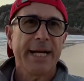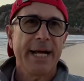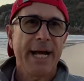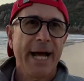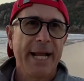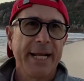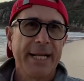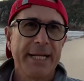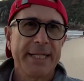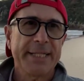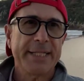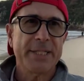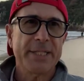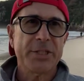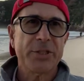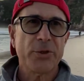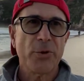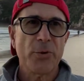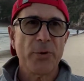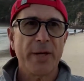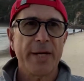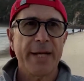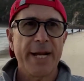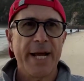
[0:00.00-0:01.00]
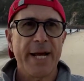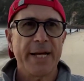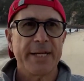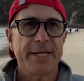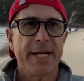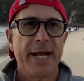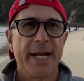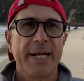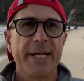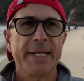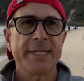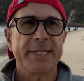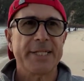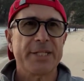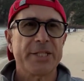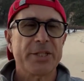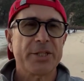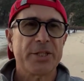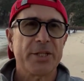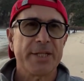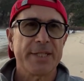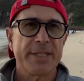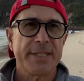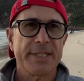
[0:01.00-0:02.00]
unless it's sorted out, unless it's
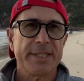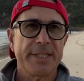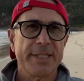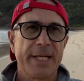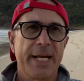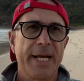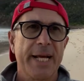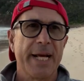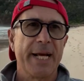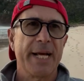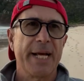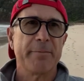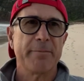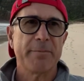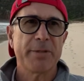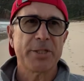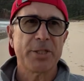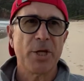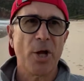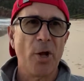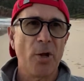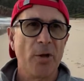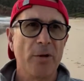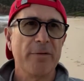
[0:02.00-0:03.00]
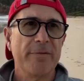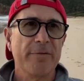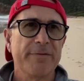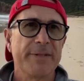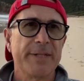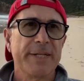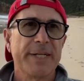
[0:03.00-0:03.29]
solved,